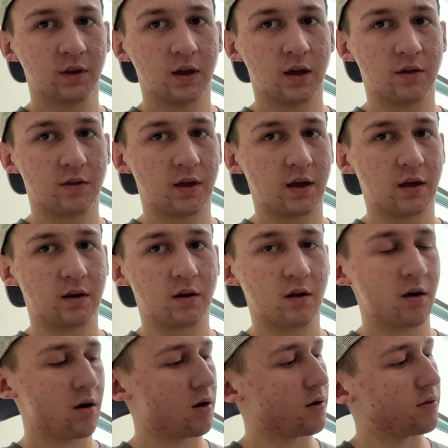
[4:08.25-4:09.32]
And then
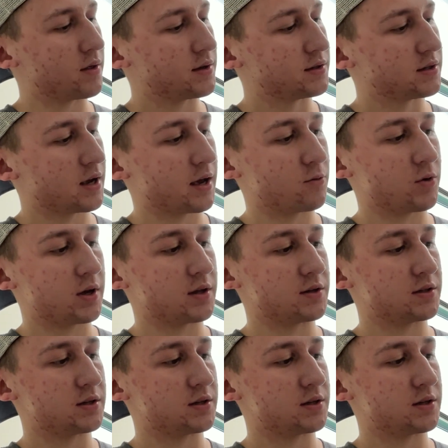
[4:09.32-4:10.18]
on this side, we can